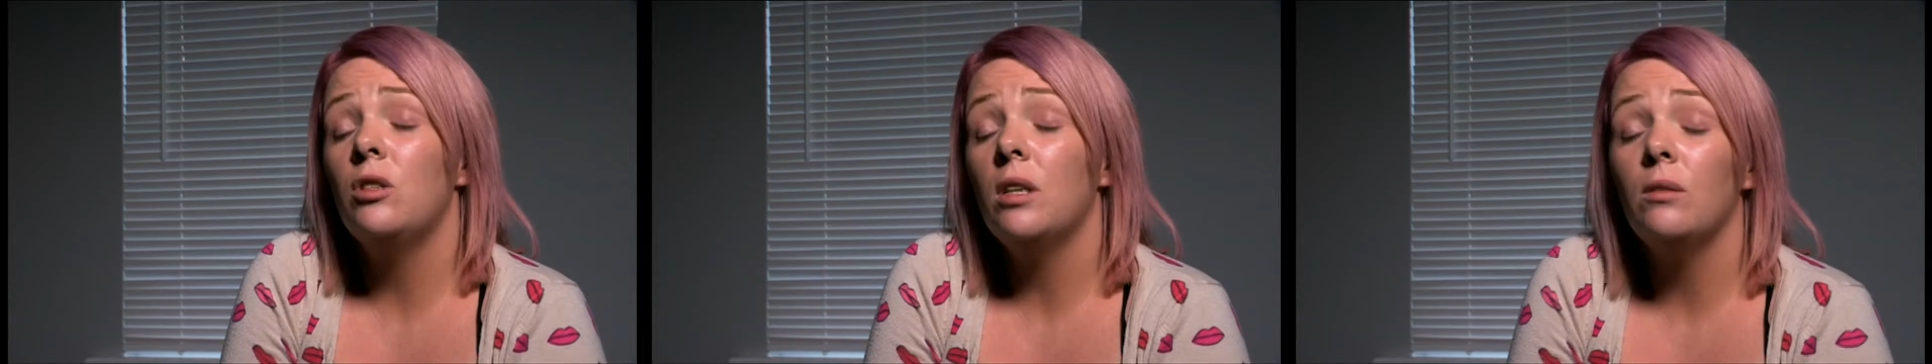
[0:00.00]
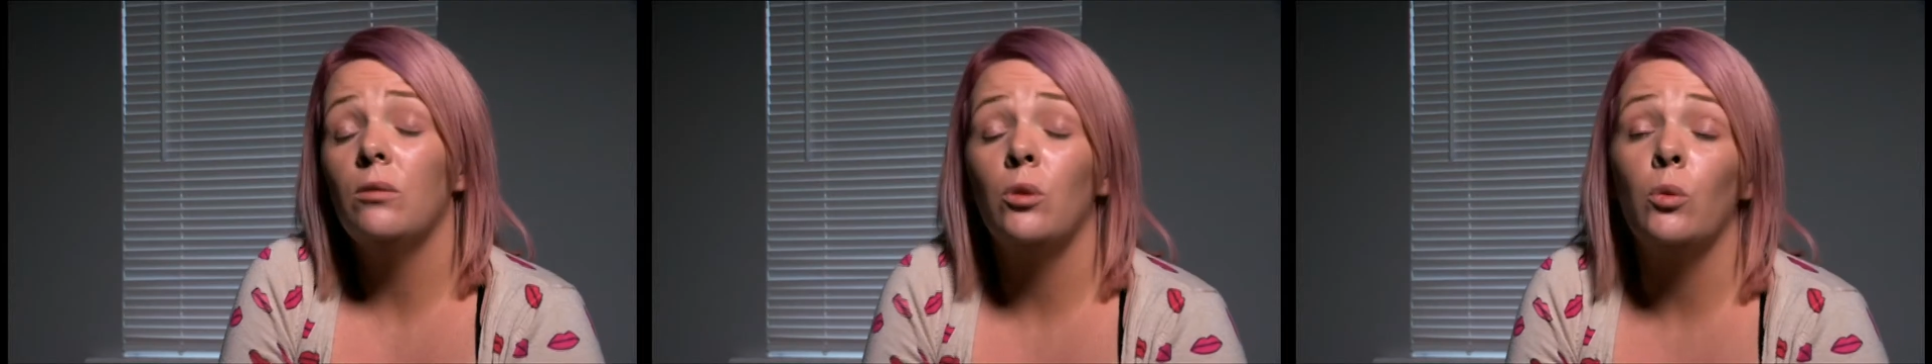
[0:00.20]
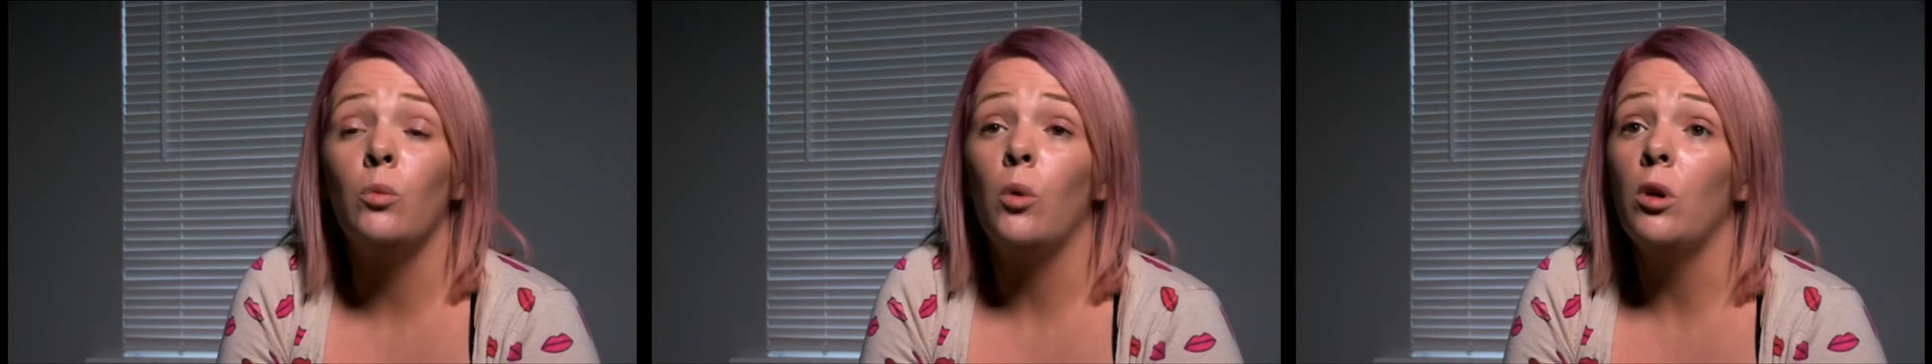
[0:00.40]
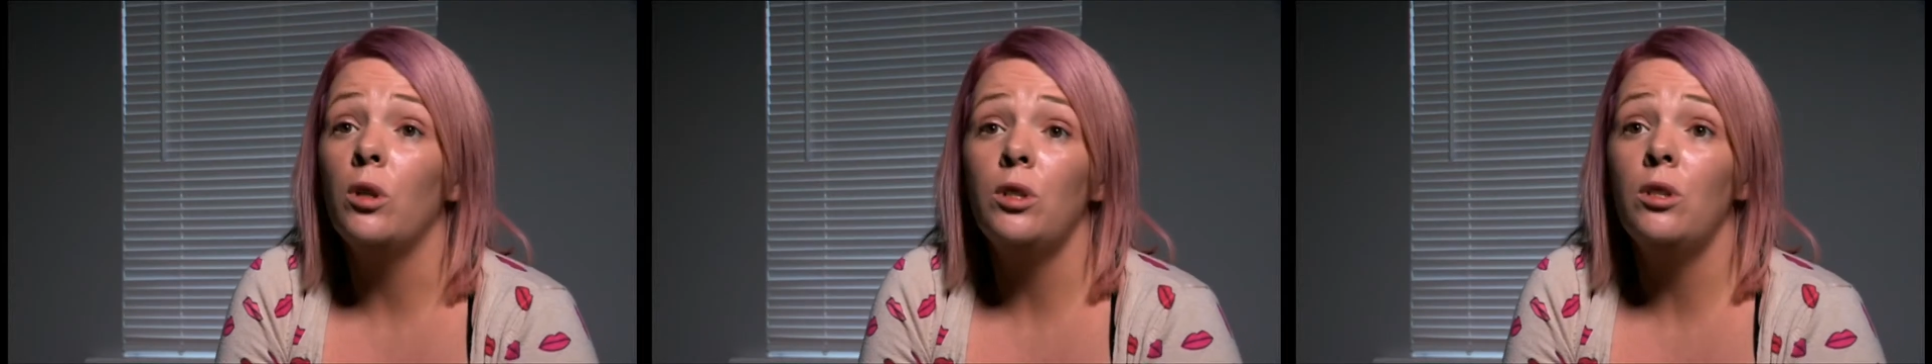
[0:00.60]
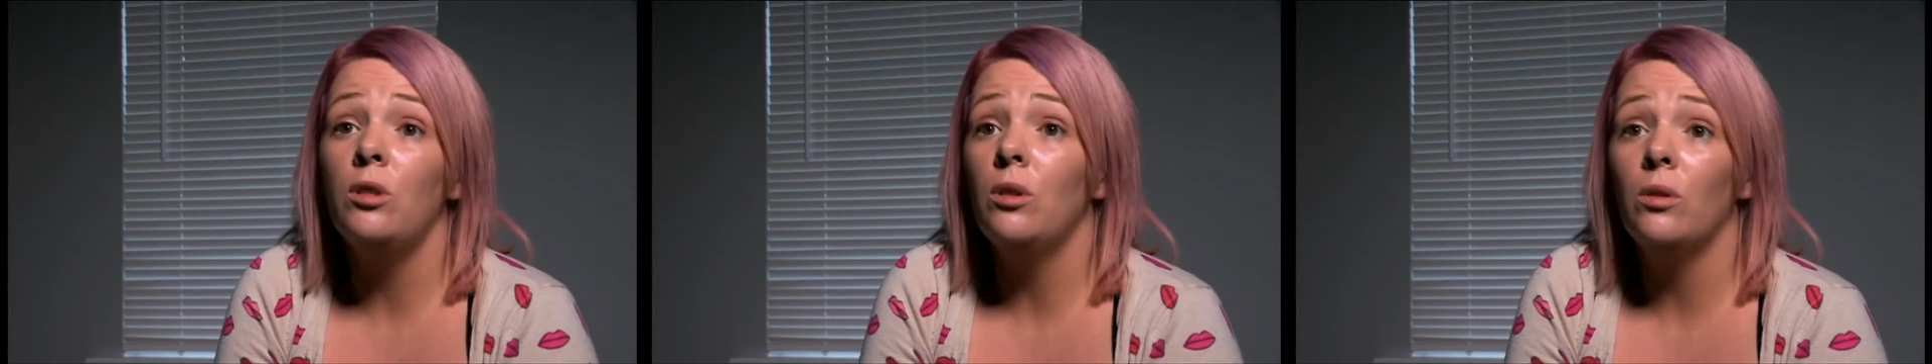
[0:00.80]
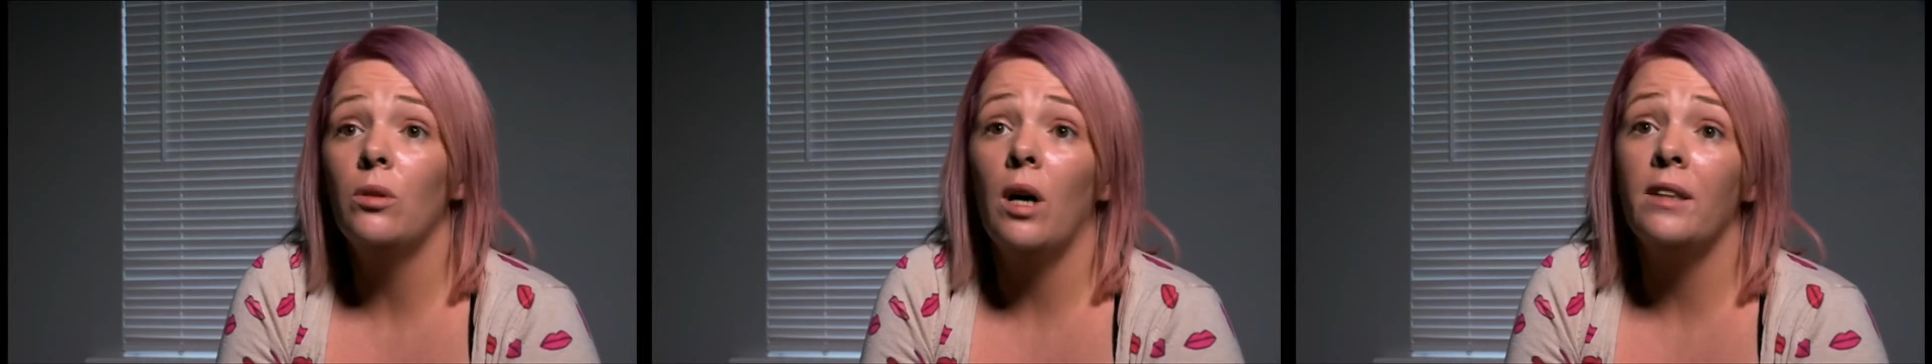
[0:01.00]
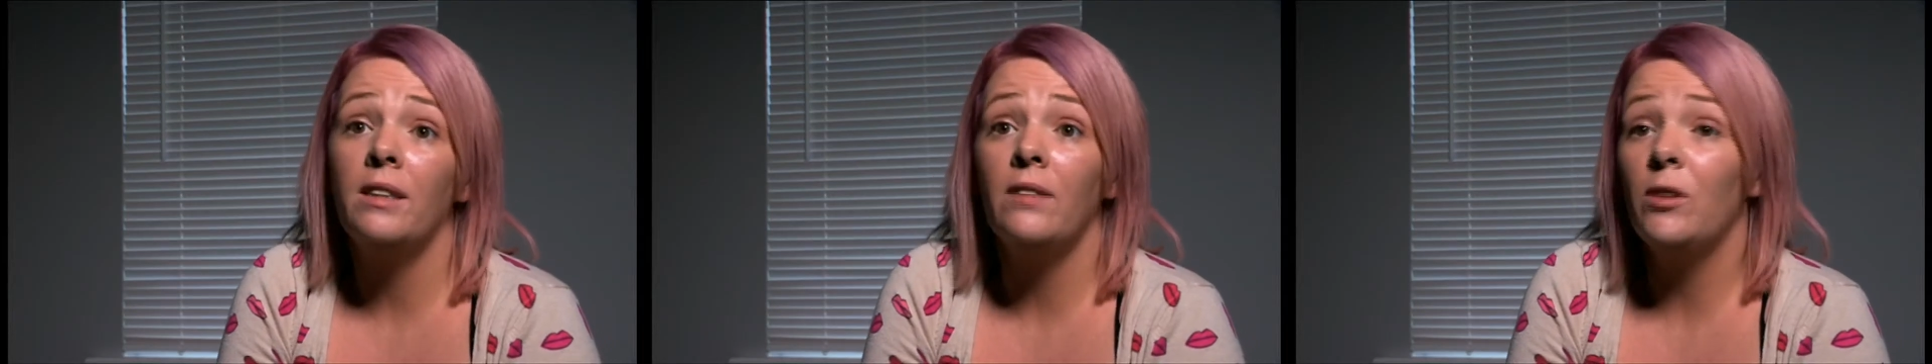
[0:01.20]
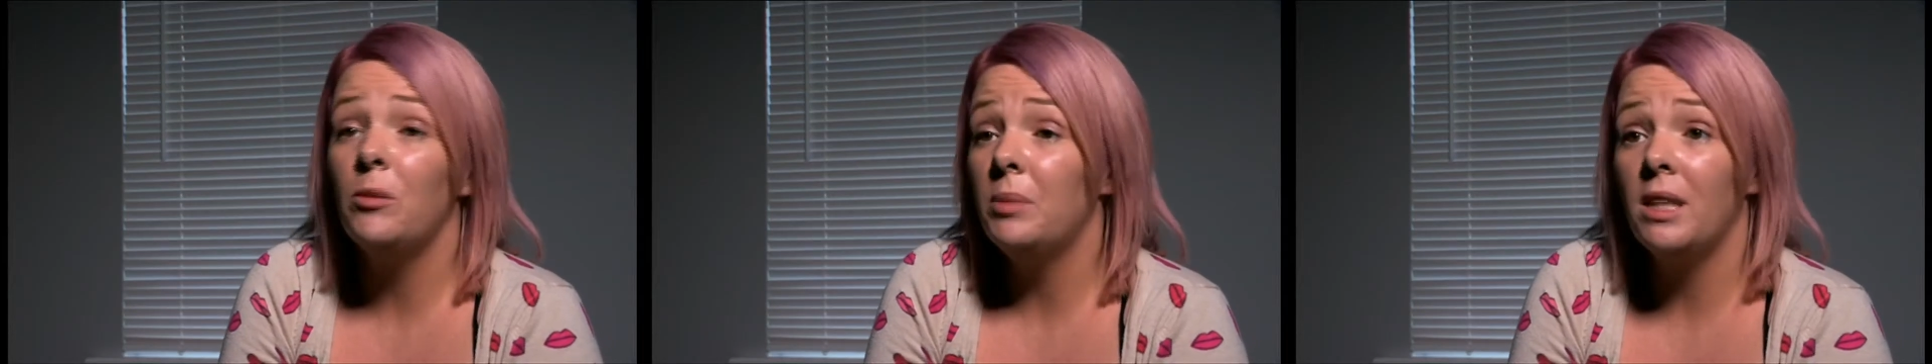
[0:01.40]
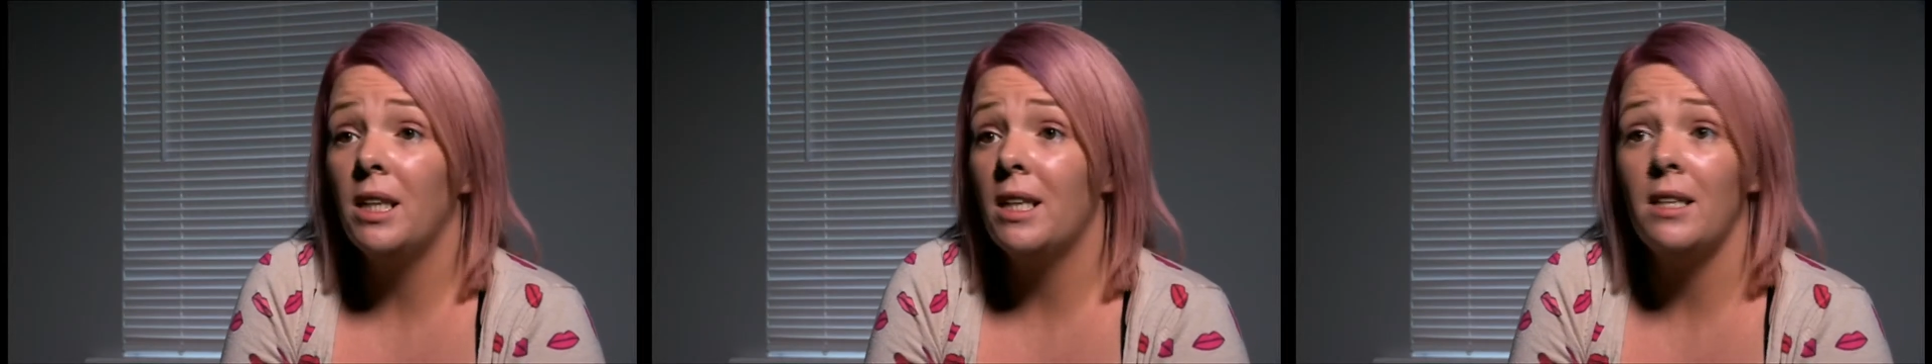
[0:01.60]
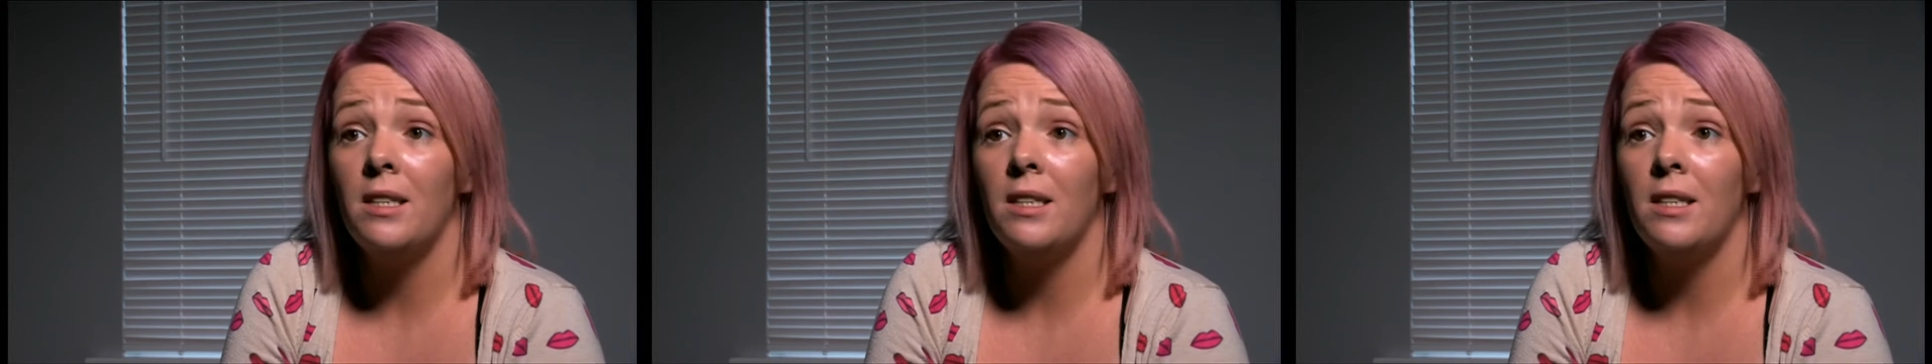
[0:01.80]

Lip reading: didn't know what to do. I'd never been in a